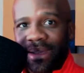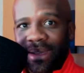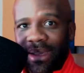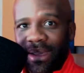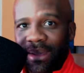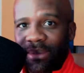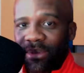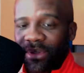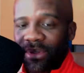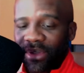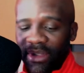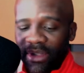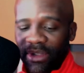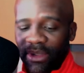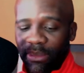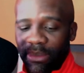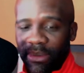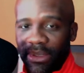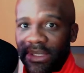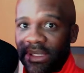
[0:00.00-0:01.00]
him sent to
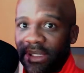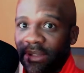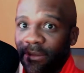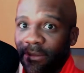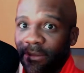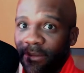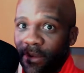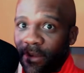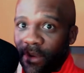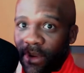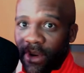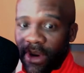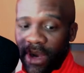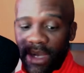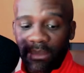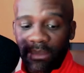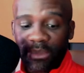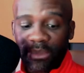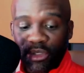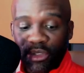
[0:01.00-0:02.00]
prison for
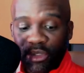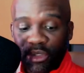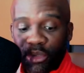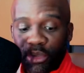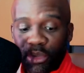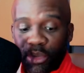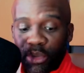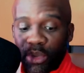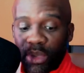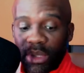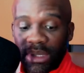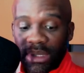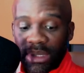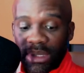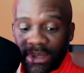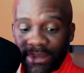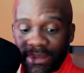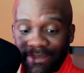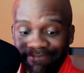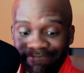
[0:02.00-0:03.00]
up to
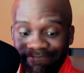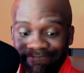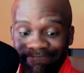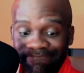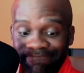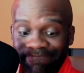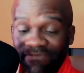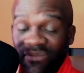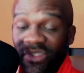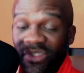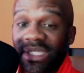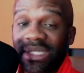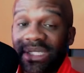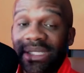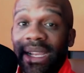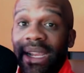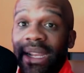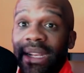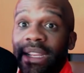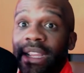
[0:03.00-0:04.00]

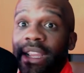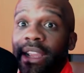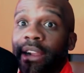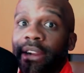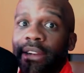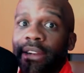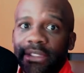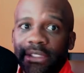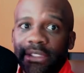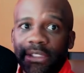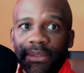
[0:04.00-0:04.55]
10 years.